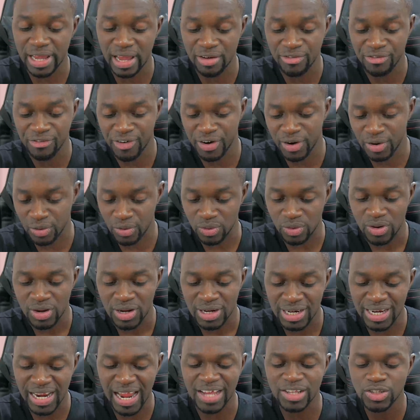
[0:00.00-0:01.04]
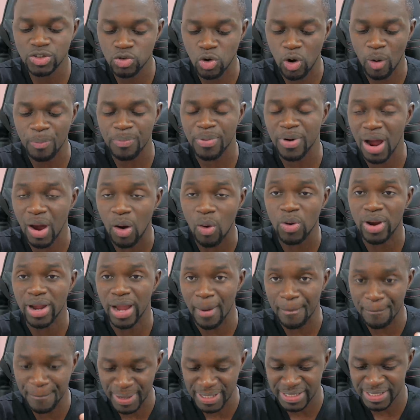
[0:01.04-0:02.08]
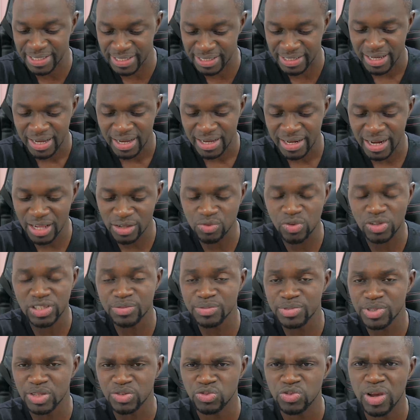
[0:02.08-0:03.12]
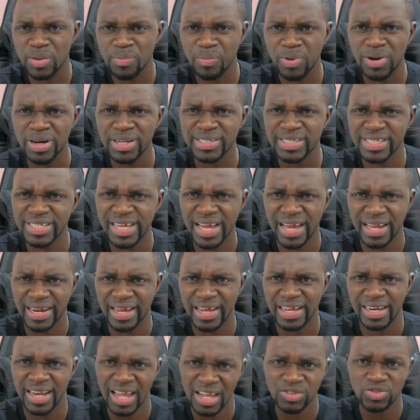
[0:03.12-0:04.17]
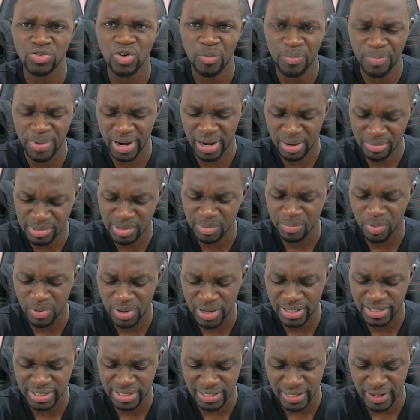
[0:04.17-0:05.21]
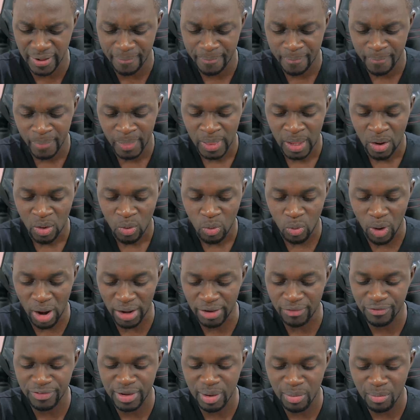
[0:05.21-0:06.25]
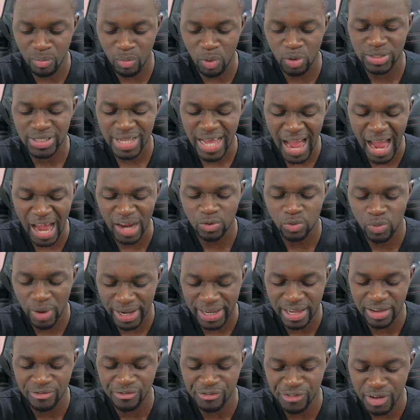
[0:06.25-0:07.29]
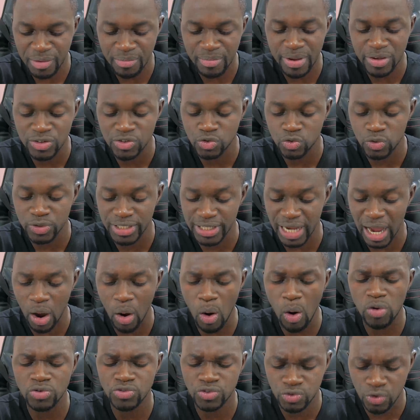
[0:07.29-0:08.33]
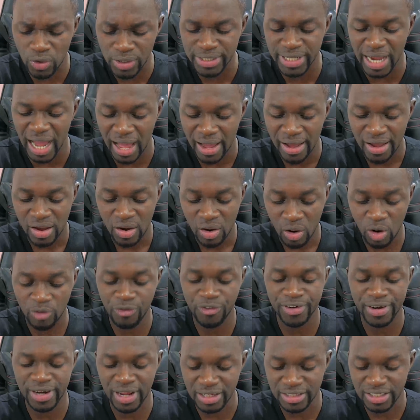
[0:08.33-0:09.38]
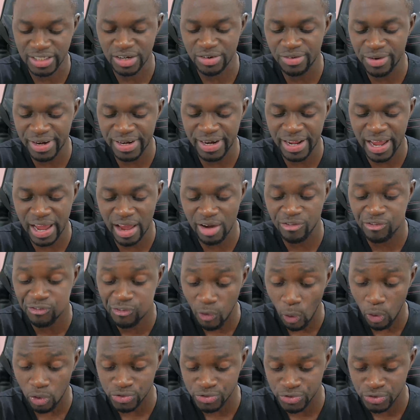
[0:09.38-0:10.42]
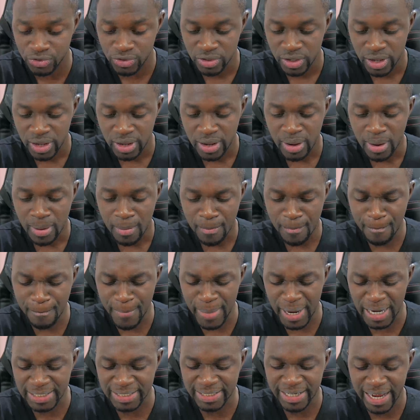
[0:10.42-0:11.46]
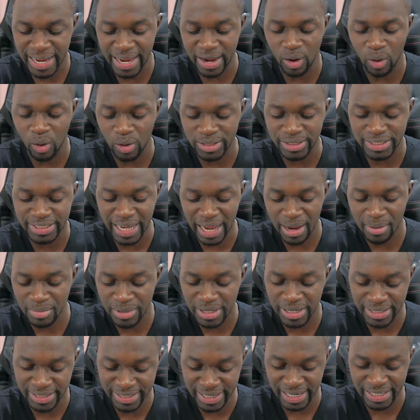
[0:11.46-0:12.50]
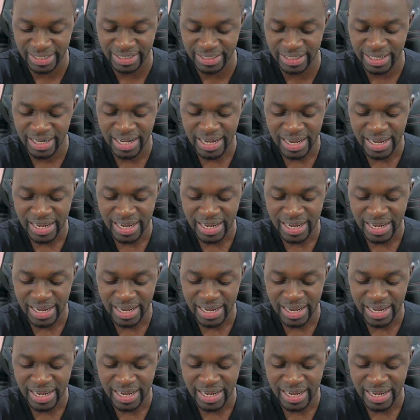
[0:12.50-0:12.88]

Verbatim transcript: Efreno, Lance Cobra Oga Bessie. That's what him says, we police Niana, Lance Cobra, him say police ni. One of the most hardworking female soldier, soldier of a Nigerian Air Force, met her untimely death